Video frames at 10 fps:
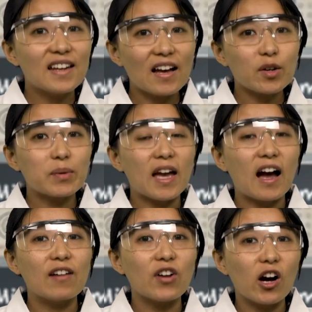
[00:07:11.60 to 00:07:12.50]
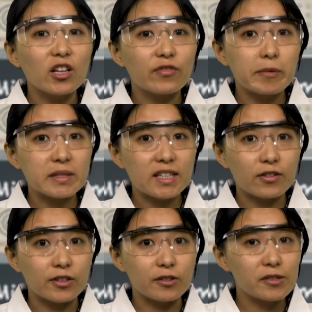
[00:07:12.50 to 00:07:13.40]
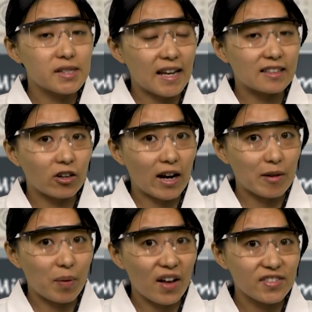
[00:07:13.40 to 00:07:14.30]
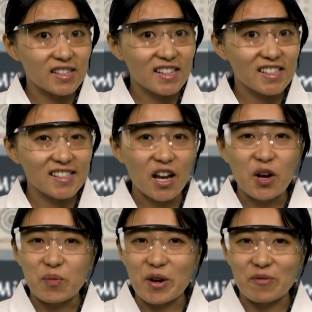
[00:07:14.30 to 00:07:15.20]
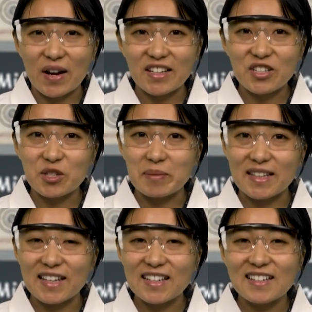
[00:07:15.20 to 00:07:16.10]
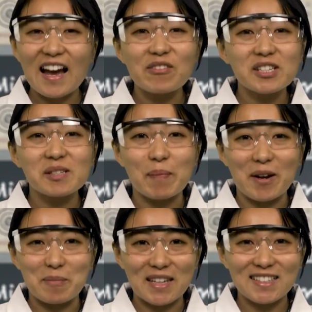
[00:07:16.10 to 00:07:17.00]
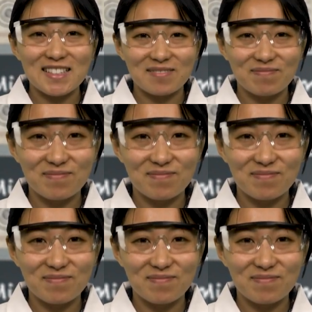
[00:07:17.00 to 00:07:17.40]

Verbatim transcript: Now that we have all of our materials and our hypothesis, we are ready to begin our experiment.